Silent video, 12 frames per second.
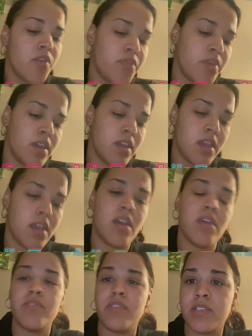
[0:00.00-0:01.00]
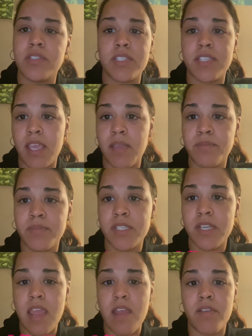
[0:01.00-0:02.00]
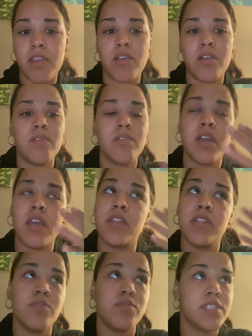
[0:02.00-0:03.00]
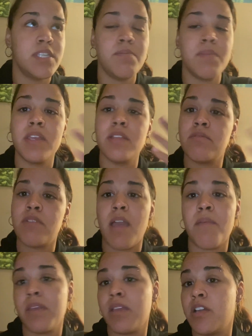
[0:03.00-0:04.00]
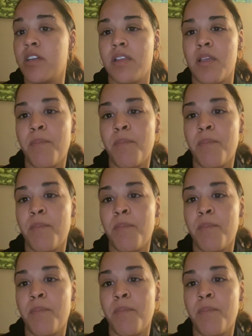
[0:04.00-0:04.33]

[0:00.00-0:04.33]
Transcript: They, it's the same scenario and then you redeem it, grab it, good.